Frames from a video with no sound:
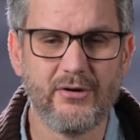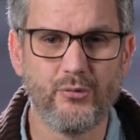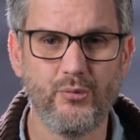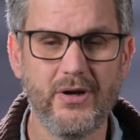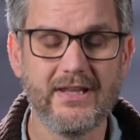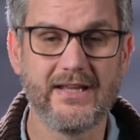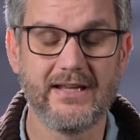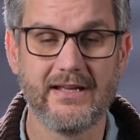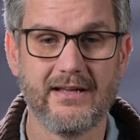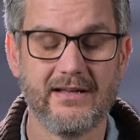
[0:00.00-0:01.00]

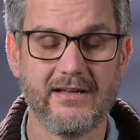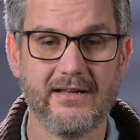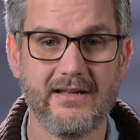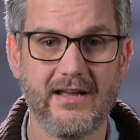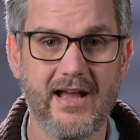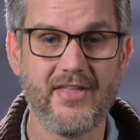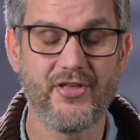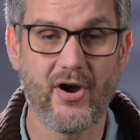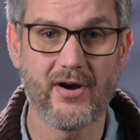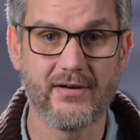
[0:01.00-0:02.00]
really at
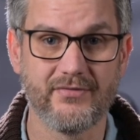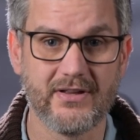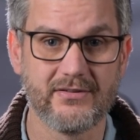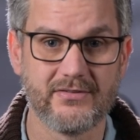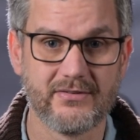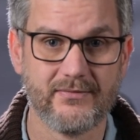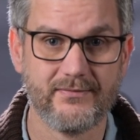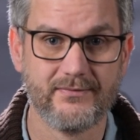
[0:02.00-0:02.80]
the heart of this.